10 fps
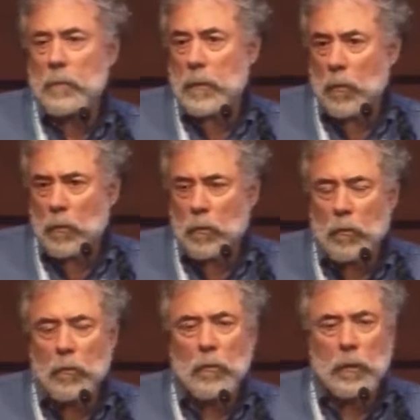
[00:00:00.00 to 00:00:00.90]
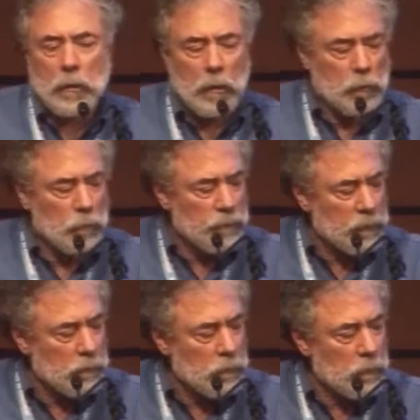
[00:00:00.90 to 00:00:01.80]
or
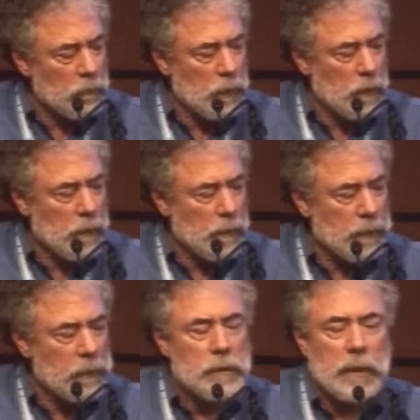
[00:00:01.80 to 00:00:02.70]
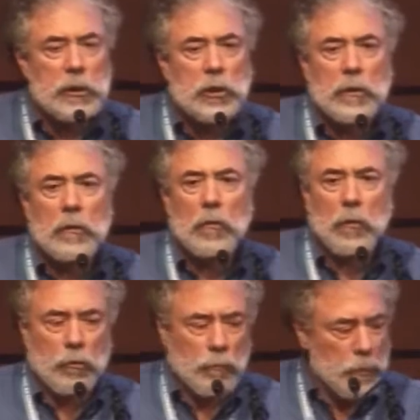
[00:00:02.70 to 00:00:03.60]
alluvial inundation
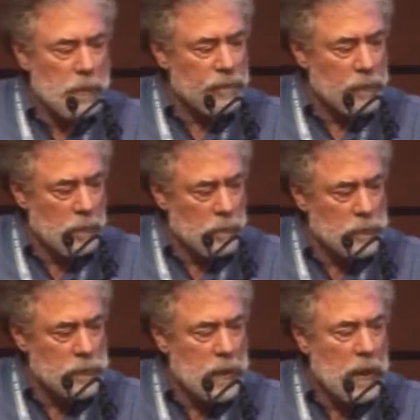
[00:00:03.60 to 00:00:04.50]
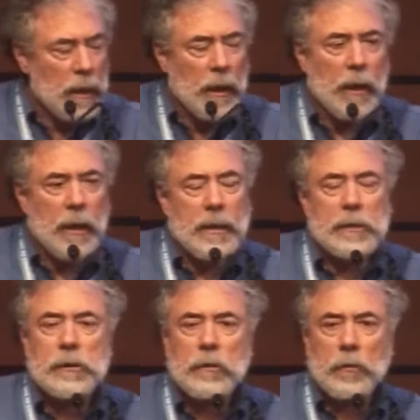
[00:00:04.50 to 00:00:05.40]
or debris flows
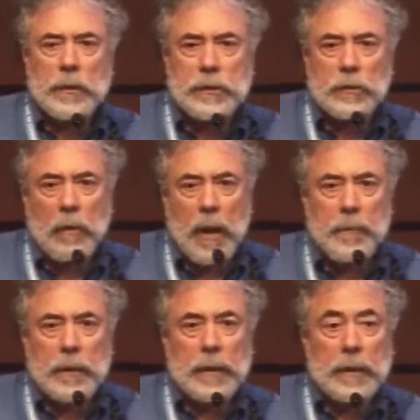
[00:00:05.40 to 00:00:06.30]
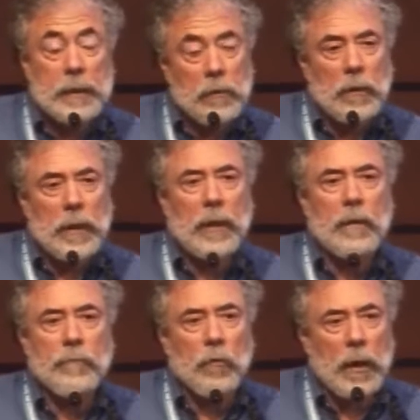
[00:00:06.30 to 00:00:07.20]
is increasing rapidly. And here again,
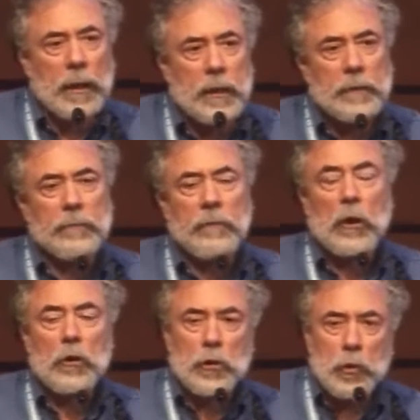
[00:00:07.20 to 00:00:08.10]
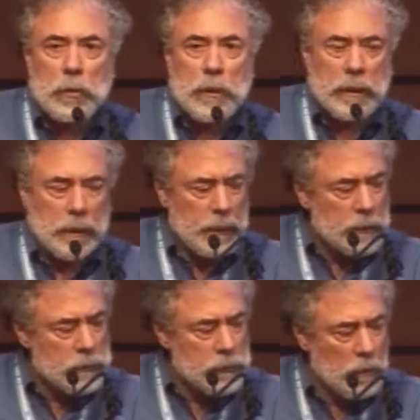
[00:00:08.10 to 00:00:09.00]
a variety of new
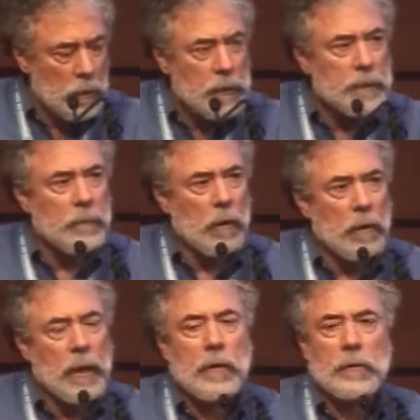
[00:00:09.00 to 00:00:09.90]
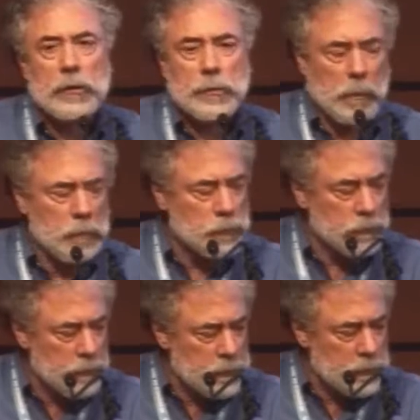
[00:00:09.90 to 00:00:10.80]
techniques are at our
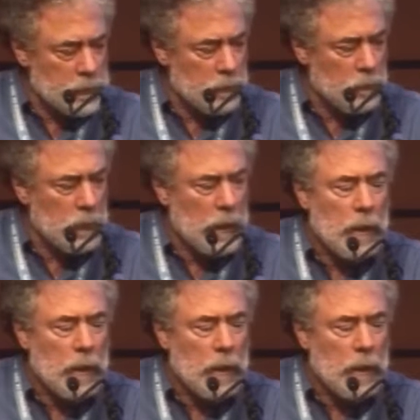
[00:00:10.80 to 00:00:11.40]
disposal, and these include